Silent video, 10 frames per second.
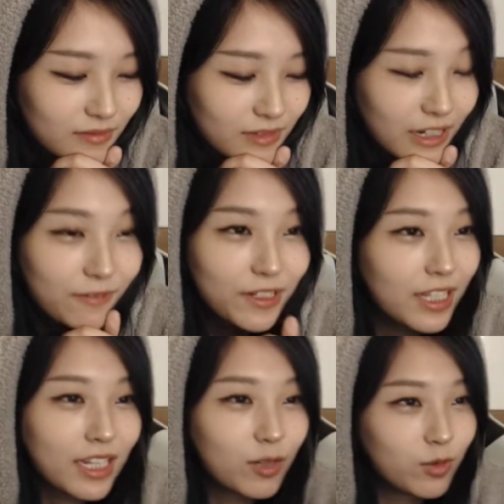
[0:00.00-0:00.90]
I feel
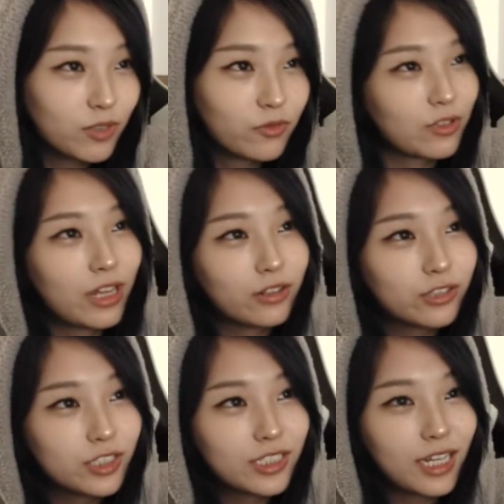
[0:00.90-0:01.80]
like I would have rather
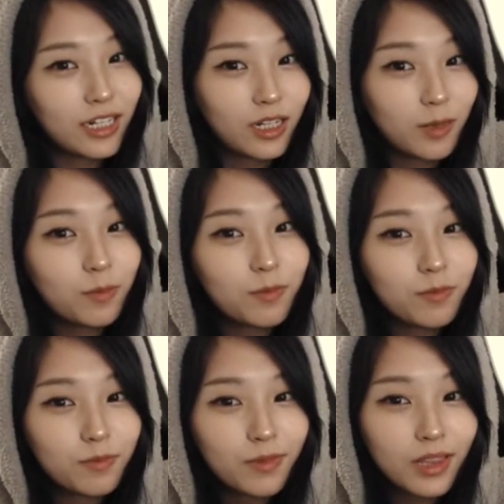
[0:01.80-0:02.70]
stayed up
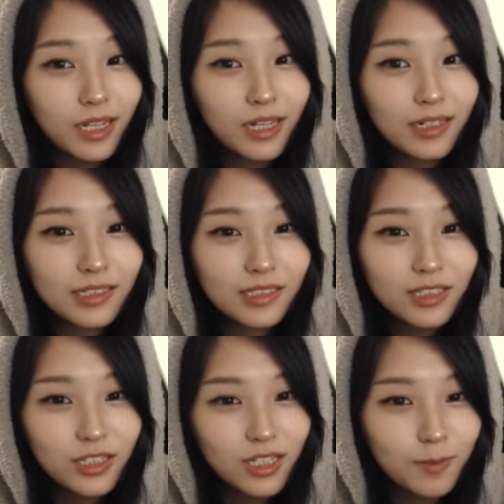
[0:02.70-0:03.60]
than
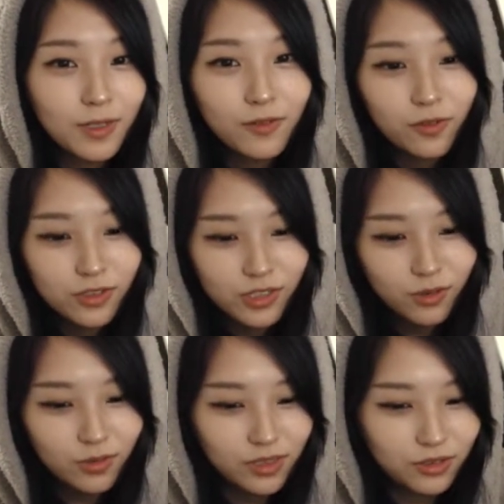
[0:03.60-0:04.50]
sleeping for so
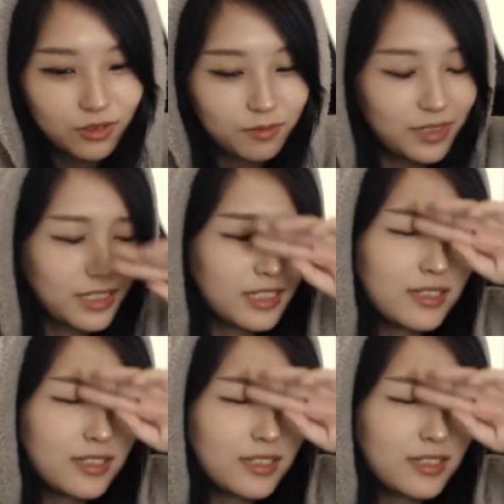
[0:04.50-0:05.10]
little, because